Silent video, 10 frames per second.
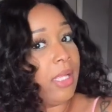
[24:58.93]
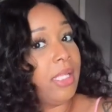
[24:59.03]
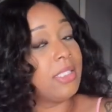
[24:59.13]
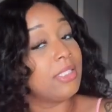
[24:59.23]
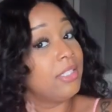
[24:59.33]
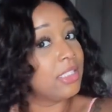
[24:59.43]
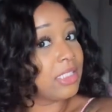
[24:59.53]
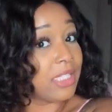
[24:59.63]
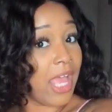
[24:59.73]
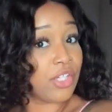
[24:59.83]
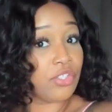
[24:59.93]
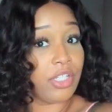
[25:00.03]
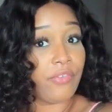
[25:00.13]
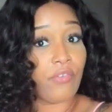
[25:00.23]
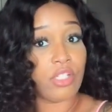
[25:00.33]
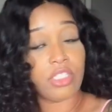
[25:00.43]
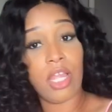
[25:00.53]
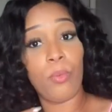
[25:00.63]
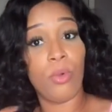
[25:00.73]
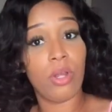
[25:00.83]
this is actually the first
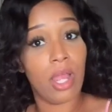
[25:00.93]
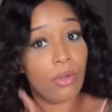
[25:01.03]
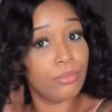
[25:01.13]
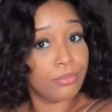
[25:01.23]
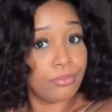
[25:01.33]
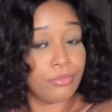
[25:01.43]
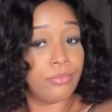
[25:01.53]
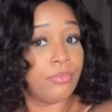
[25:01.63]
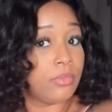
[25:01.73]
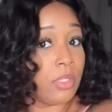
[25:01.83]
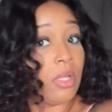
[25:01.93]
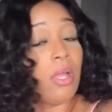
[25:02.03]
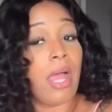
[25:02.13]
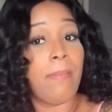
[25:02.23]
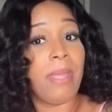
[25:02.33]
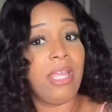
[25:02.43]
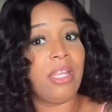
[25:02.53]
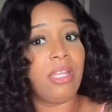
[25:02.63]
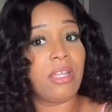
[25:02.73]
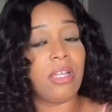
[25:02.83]
day I wore it out. I made
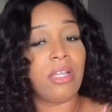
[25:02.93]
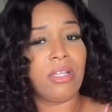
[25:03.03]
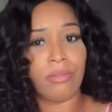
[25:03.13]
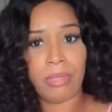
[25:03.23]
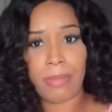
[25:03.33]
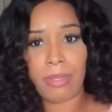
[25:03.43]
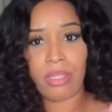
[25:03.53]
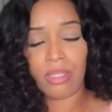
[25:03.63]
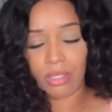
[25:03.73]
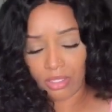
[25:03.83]
it maybe